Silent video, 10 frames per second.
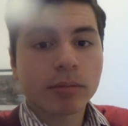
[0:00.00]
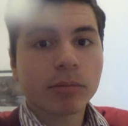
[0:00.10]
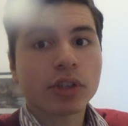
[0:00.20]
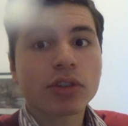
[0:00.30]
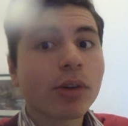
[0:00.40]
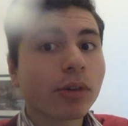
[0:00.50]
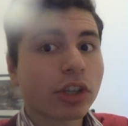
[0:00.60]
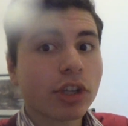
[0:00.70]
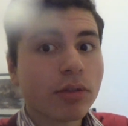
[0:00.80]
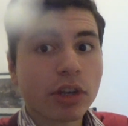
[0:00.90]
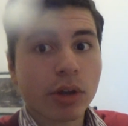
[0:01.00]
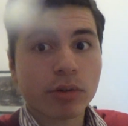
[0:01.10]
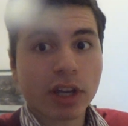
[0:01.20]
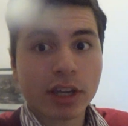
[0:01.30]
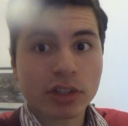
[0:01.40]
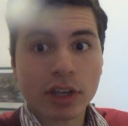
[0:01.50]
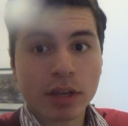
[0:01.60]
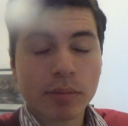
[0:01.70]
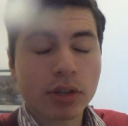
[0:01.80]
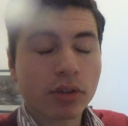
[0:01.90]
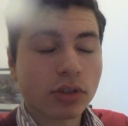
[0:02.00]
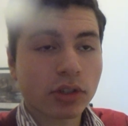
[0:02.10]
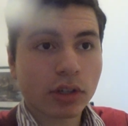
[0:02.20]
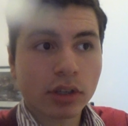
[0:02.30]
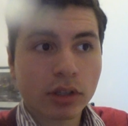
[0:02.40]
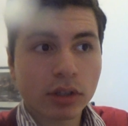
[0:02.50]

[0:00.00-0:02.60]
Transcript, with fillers: but it's not Cuneo Day today because